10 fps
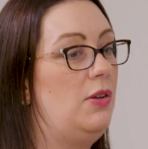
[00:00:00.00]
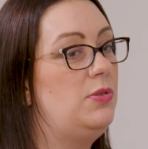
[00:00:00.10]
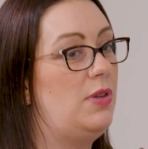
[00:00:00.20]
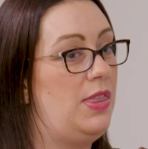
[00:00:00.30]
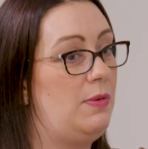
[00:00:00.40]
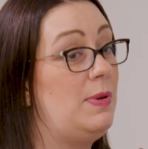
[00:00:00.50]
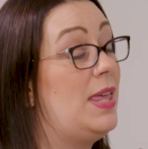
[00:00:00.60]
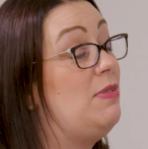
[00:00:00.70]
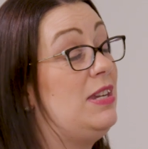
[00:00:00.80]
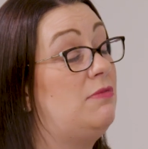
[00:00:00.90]
also I think we
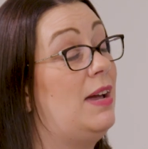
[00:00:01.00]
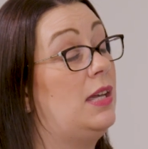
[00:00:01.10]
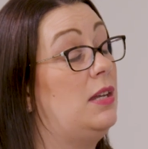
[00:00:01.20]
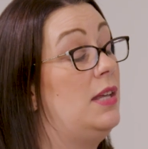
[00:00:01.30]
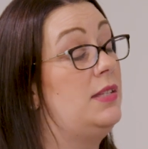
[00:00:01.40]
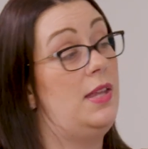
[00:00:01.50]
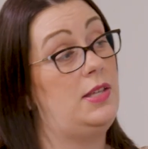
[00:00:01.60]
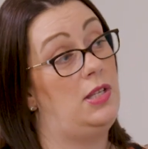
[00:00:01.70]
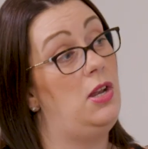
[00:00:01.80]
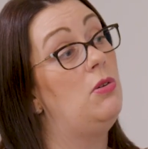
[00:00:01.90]
need to recognise that
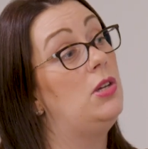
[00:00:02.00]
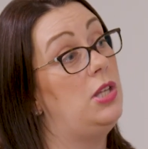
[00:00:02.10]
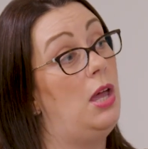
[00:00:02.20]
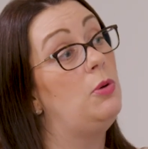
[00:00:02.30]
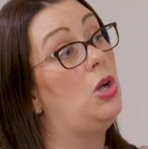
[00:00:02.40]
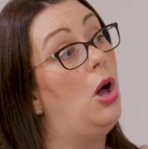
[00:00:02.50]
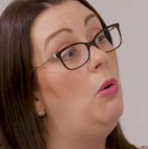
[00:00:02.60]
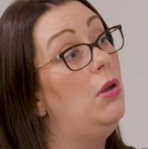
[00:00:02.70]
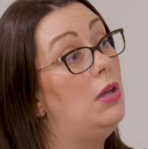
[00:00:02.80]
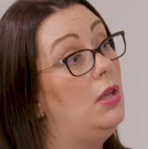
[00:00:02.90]
that's a longer term
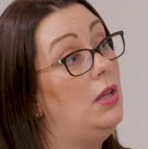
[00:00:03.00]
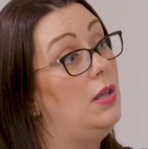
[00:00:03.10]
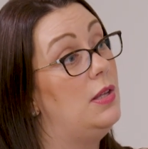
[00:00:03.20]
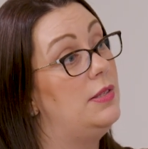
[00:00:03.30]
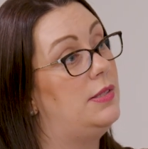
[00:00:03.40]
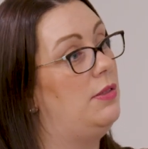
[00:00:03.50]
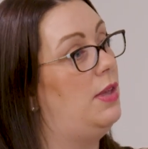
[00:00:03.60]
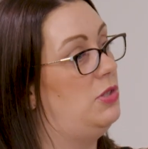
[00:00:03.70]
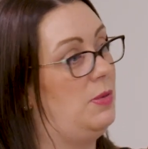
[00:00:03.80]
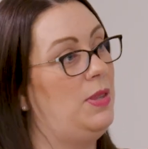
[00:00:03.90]
goal. So
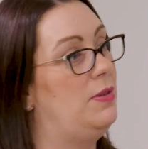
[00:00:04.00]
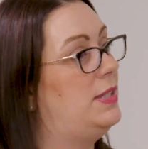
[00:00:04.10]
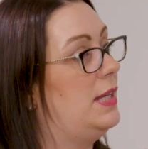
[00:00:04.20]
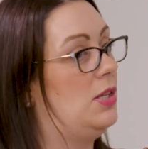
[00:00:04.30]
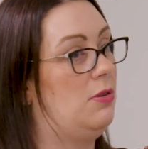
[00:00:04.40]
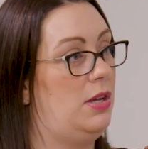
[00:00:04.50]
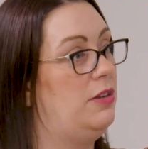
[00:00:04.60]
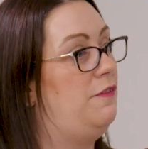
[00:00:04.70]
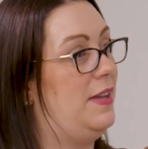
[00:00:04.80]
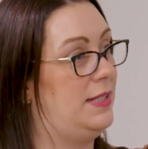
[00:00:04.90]
that some of those things aren't going
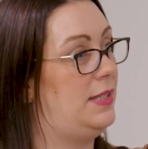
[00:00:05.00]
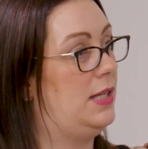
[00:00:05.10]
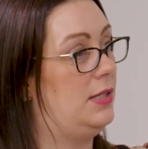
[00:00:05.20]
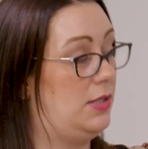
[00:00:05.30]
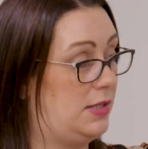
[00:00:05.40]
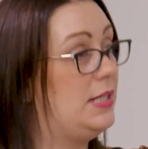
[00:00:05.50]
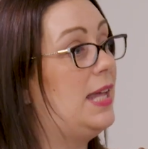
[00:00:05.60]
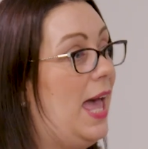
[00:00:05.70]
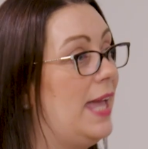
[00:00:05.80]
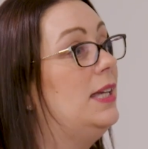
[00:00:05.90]
to fix things
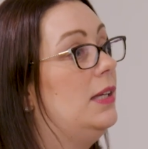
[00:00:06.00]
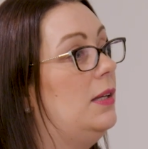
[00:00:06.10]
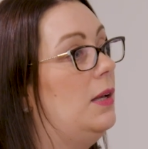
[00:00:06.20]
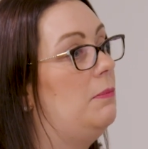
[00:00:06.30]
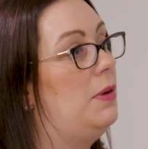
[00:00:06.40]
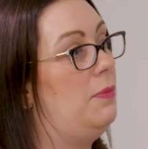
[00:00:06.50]
today, but if